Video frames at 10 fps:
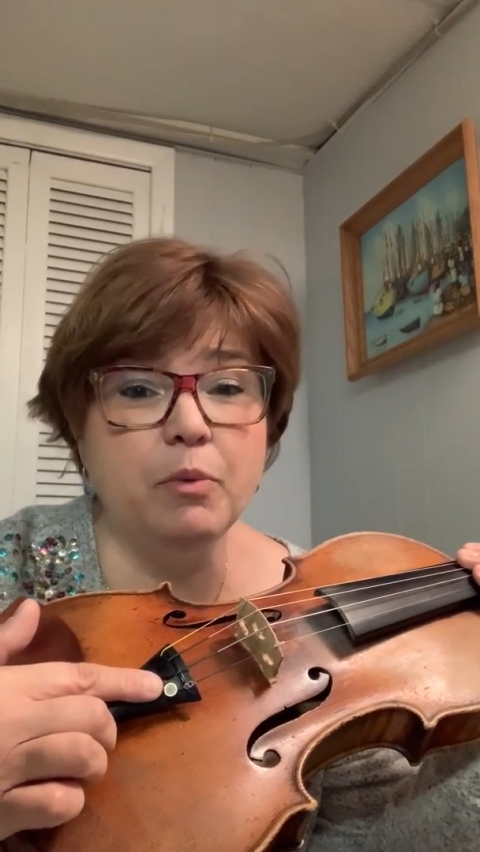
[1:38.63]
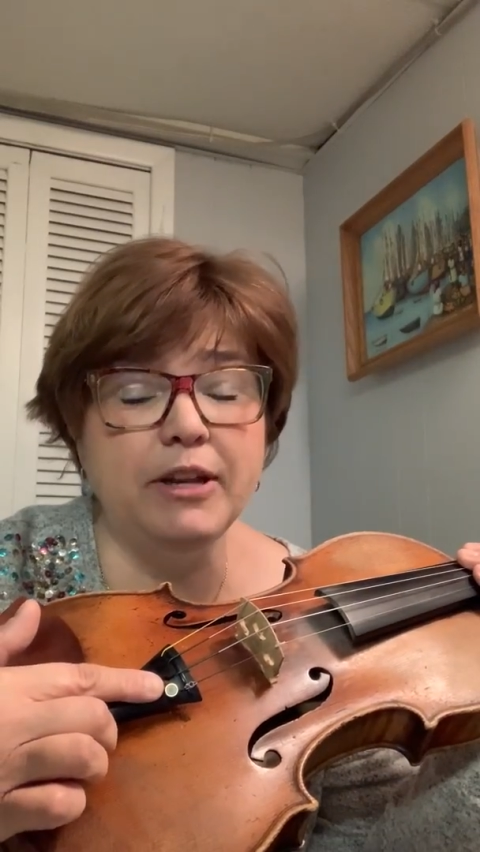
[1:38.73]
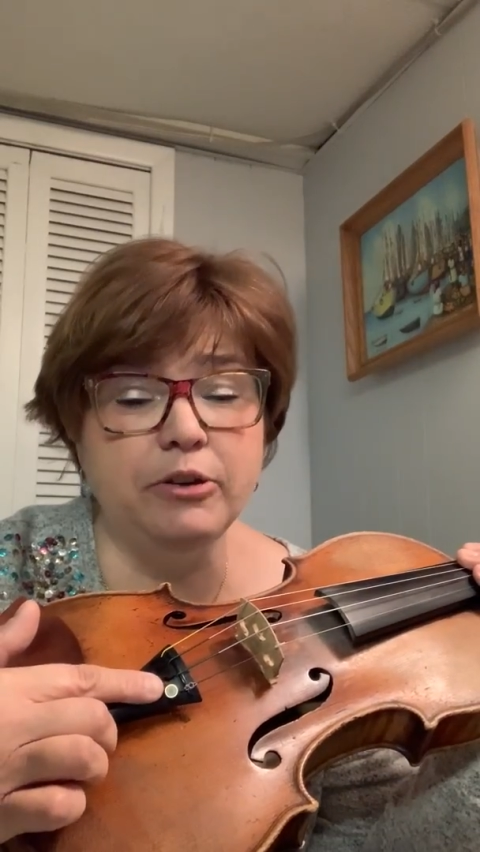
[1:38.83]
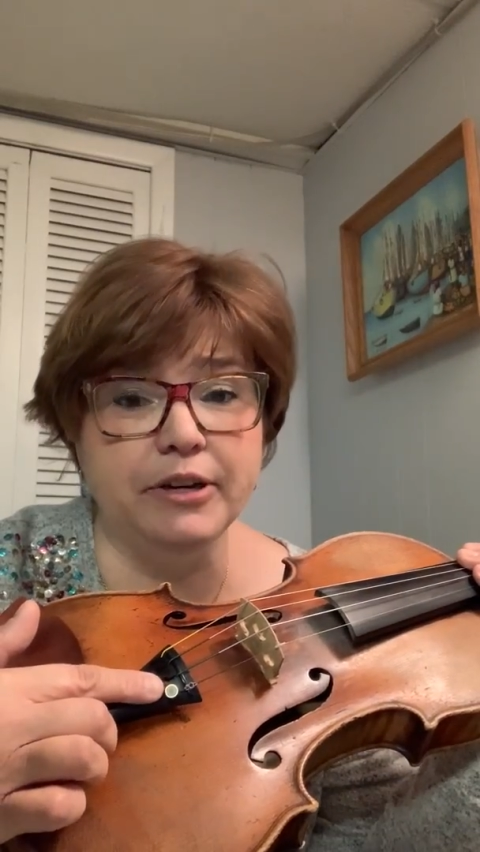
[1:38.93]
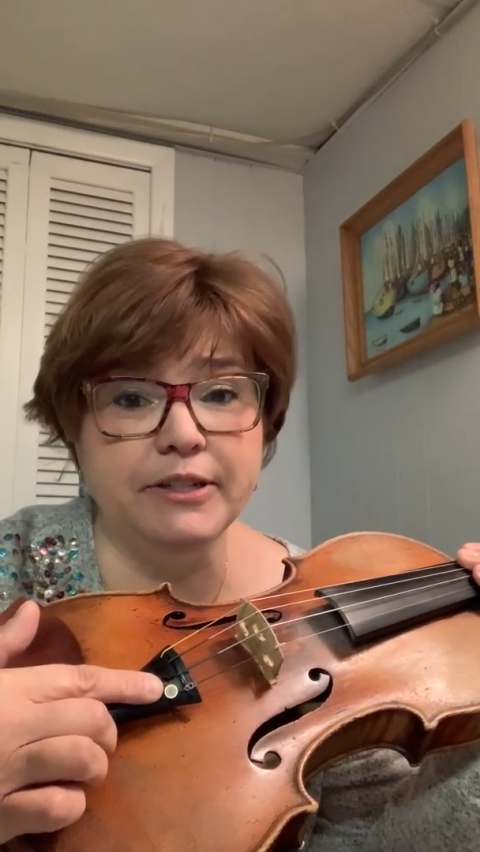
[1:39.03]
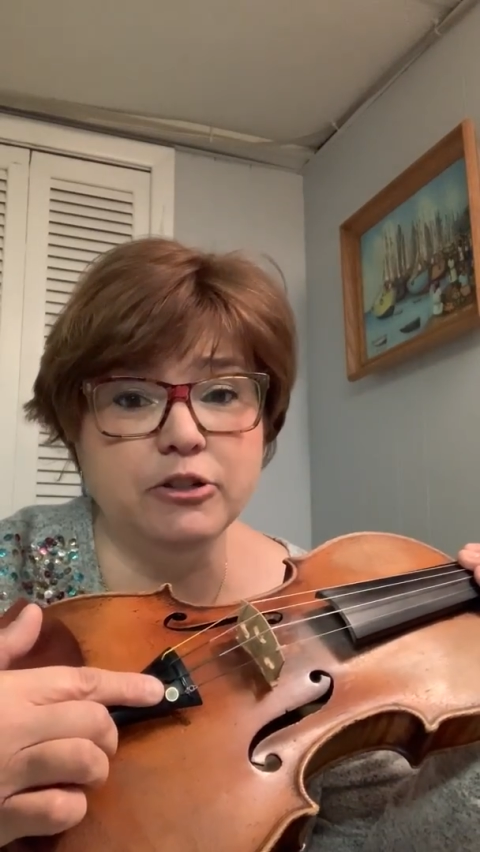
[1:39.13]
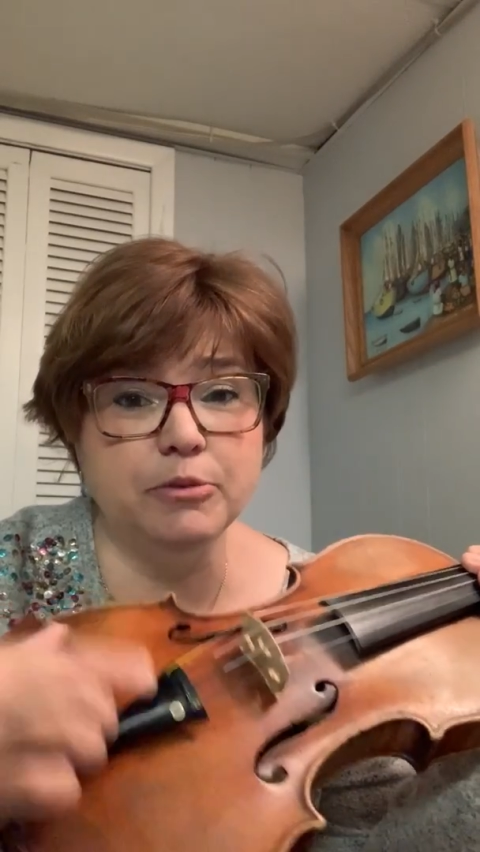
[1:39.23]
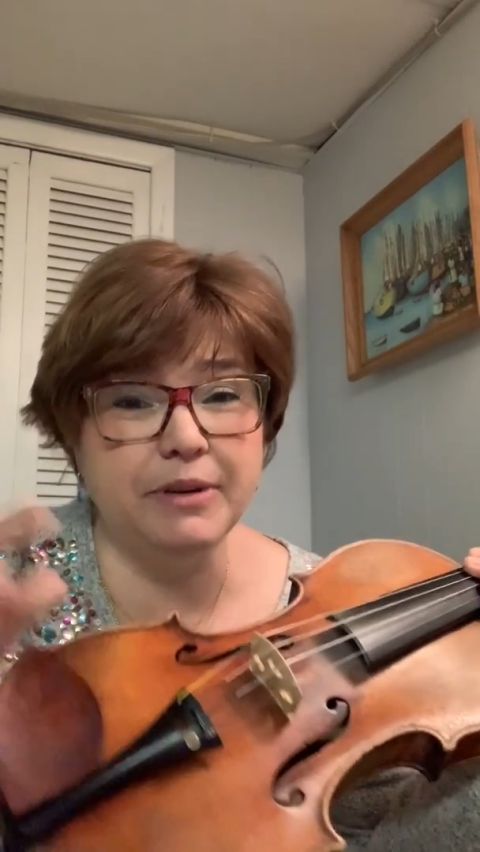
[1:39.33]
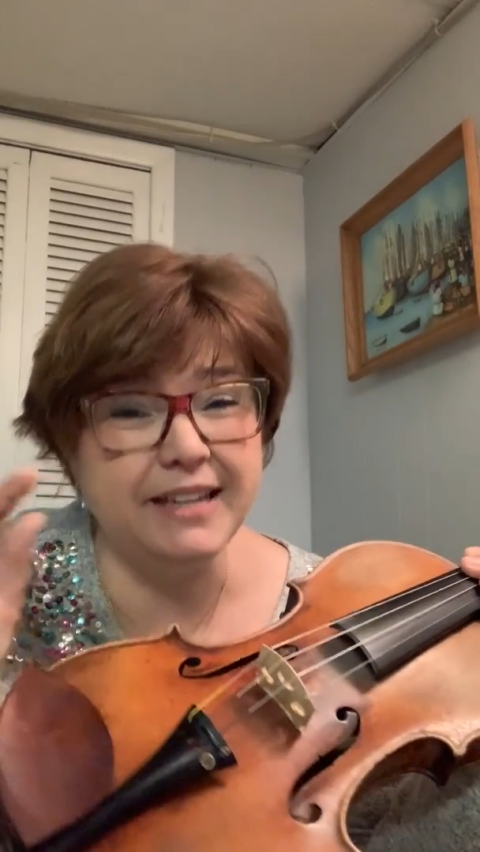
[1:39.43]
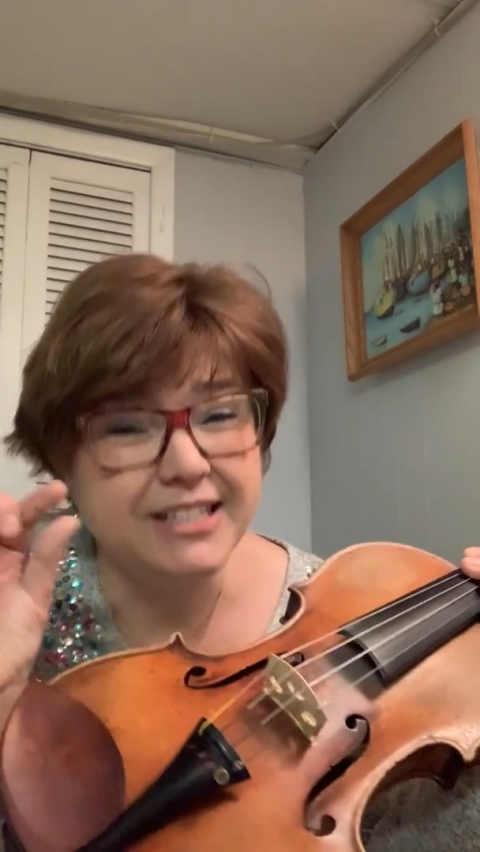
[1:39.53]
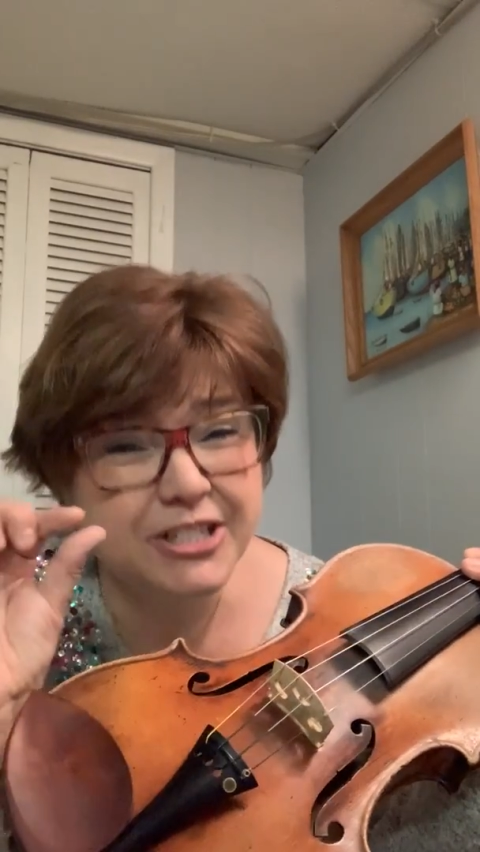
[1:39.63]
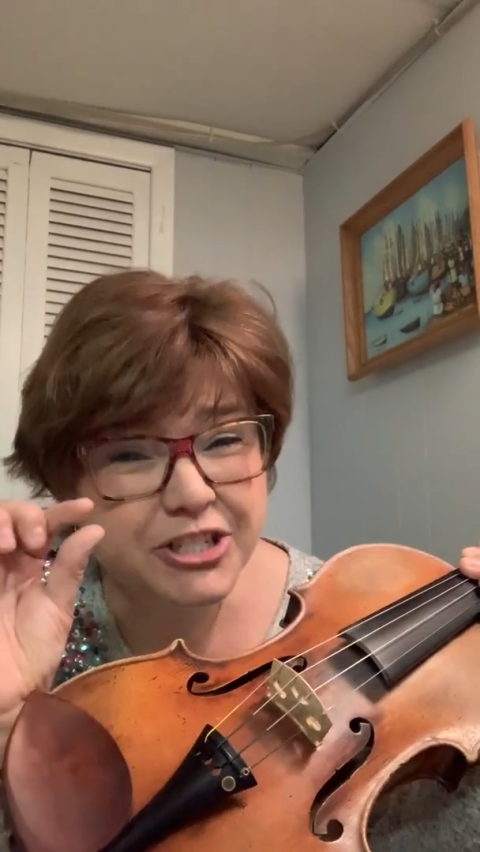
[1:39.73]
when your instrument is